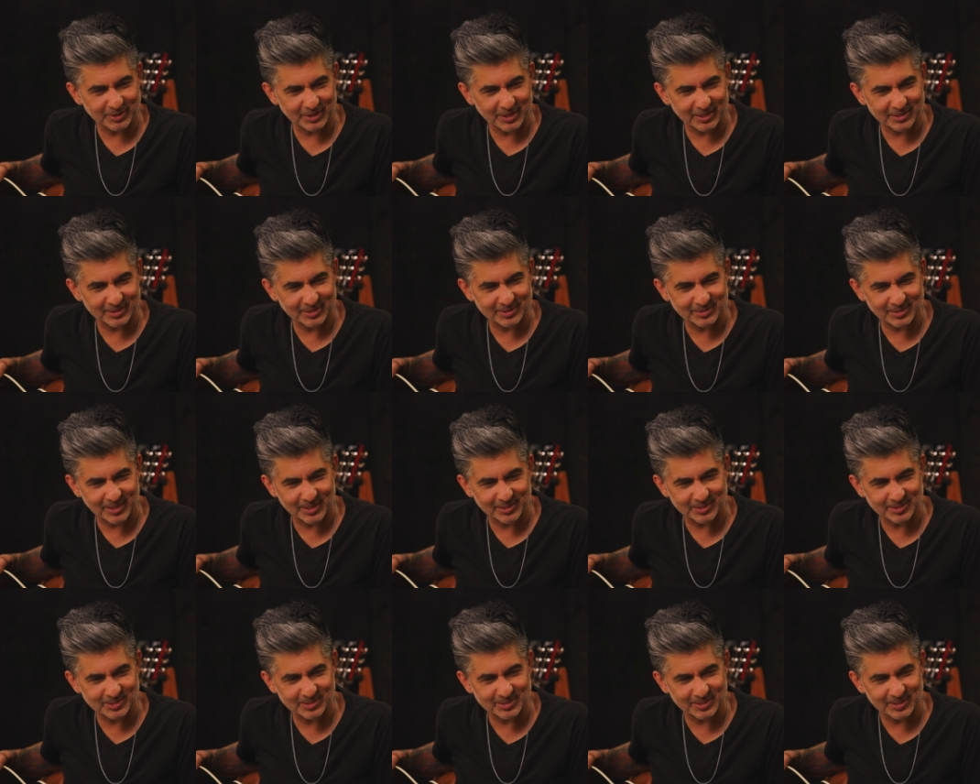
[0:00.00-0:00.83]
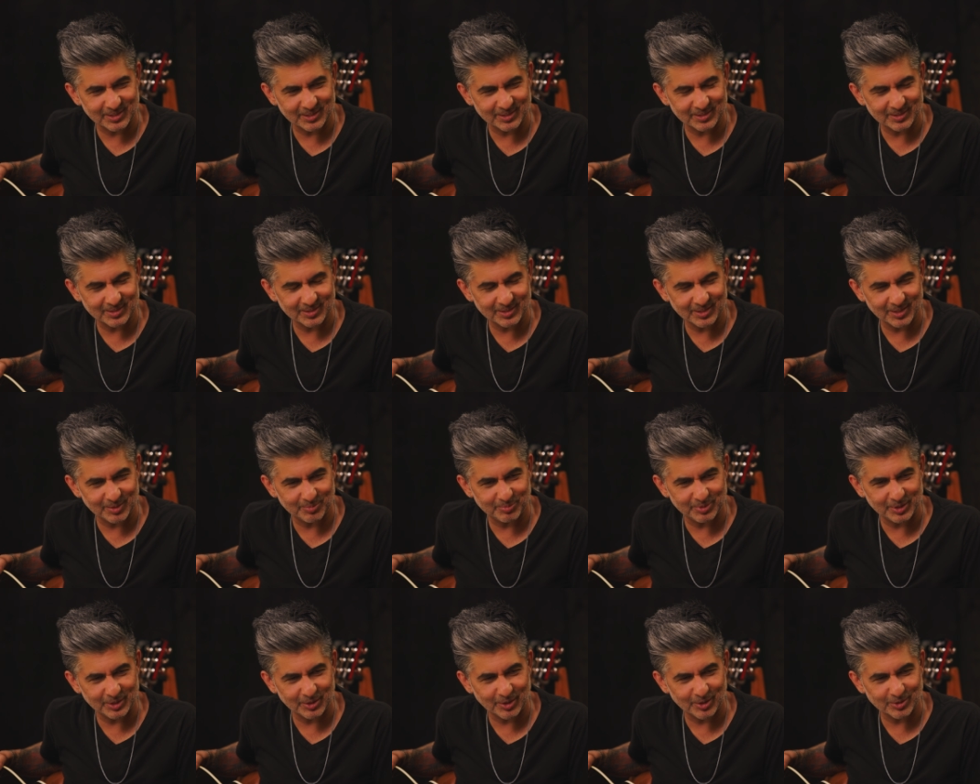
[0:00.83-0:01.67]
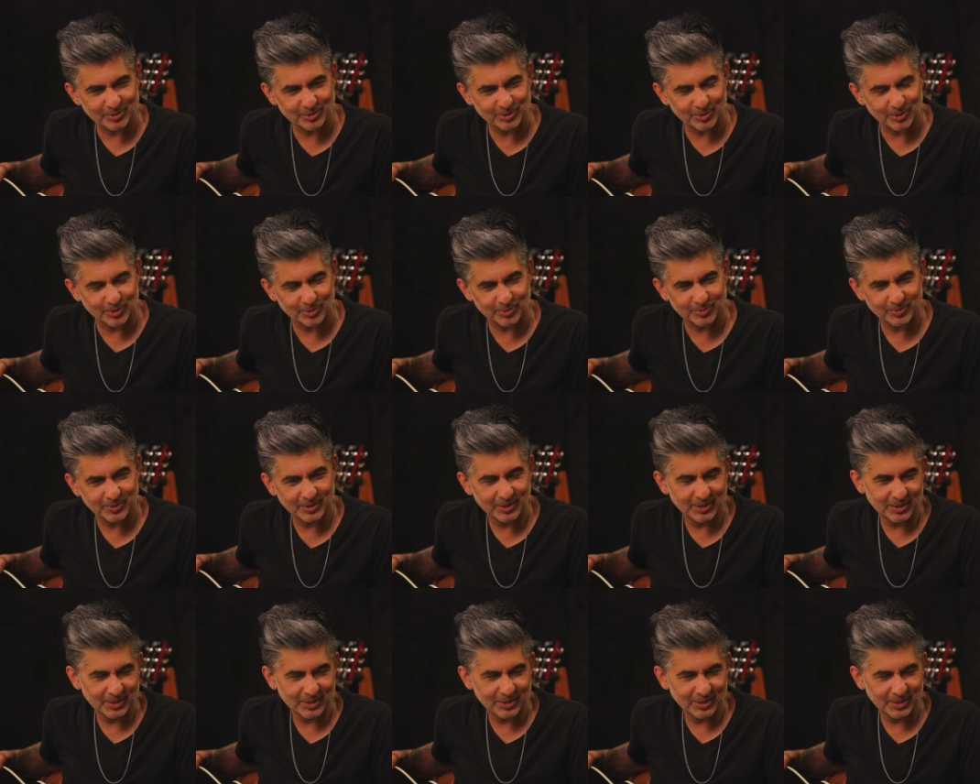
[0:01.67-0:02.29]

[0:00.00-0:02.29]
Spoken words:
I could see it being also